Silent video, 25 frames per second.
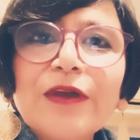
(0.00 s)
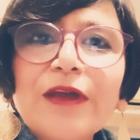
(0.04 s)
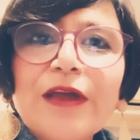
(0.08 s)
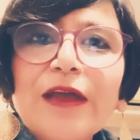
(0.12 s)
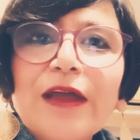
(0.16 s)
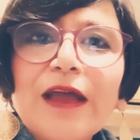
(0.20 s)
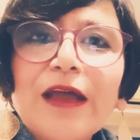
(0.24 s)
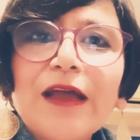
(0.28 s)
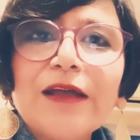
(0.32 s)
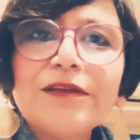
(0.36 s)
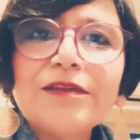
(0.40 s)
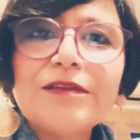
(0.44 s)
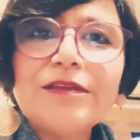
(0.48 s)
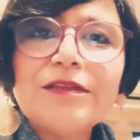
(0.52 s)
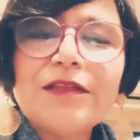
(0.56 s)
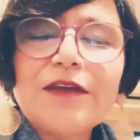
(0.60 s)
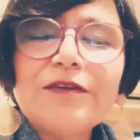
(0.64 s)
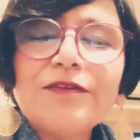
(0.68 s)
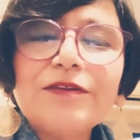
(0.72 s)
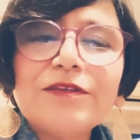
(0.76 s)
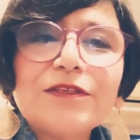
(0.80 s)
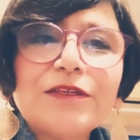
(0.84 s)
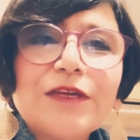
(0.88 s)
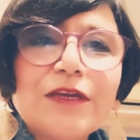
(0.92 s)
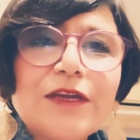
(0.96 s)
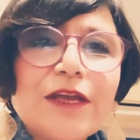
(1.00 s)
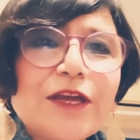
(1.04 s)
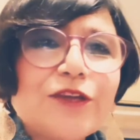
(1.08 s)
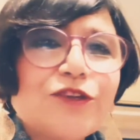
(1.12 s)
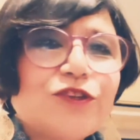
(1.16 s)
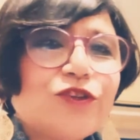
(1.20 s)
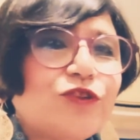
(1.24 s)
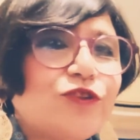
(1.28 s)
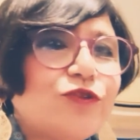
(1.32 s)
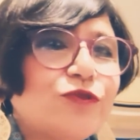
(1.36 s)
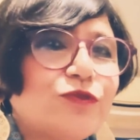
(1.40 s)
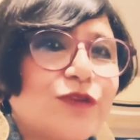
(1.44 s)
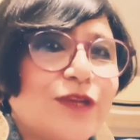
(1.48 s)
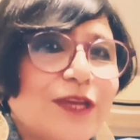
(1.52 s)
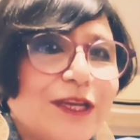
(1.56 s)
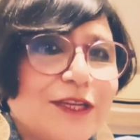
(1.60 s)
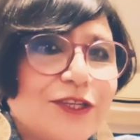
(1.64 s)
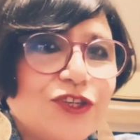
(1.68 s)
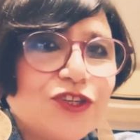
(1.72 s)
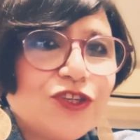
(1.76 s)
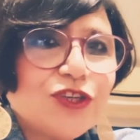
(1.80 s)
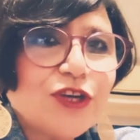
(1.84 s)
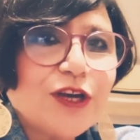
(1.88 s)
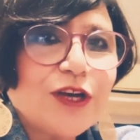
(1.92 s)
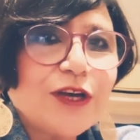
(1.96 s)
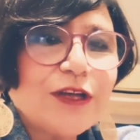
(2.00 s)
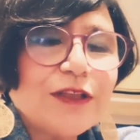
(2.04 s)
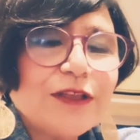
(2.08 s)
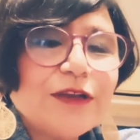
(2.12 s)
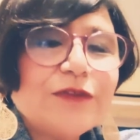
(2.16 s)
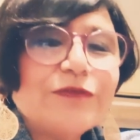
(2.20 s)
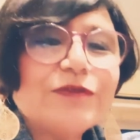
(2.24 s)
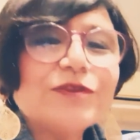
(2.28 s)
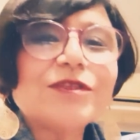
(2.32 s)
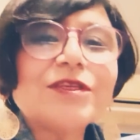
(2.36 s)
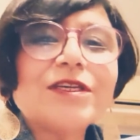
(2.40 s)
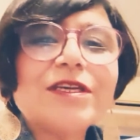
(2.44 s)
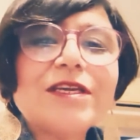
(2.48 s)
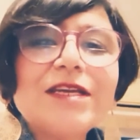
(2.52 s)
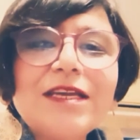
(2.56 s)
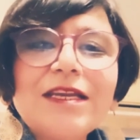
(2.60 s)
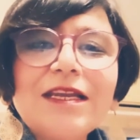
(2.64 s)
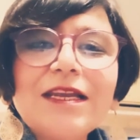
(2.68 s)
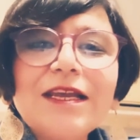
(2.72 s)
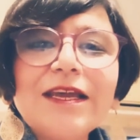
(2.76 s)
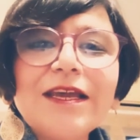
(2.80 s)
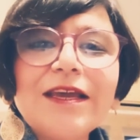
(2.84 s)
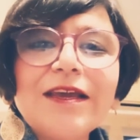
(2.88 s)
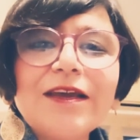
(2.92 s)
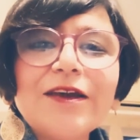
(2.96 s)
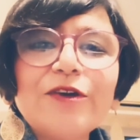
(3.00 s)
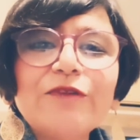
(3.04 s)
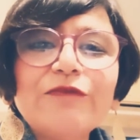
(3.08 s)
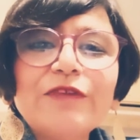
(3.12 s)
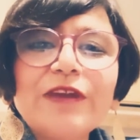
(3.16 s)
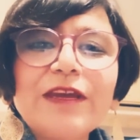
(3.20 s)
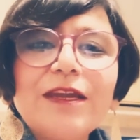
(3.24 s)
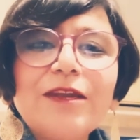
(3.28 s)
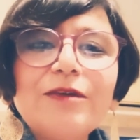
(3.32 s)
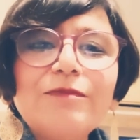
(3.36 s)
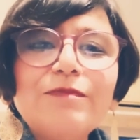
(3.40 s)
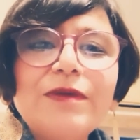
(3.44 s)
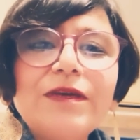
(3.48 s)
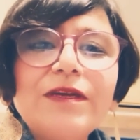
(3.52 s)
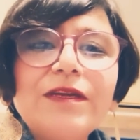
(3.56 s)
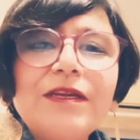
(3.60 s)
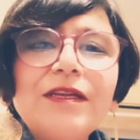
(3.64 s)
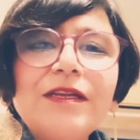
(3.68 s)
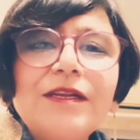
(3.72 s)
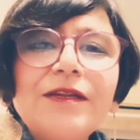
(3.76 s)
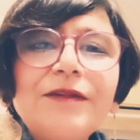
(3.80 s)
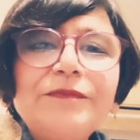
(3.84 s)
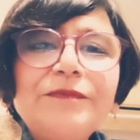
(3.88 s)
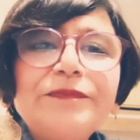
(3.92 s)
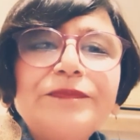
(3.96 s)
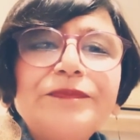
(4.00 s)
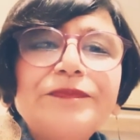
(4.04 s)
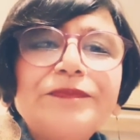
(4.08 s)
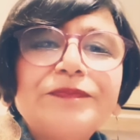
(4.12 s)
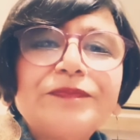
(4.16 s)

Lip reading: and there is connection to nature, there is healing available.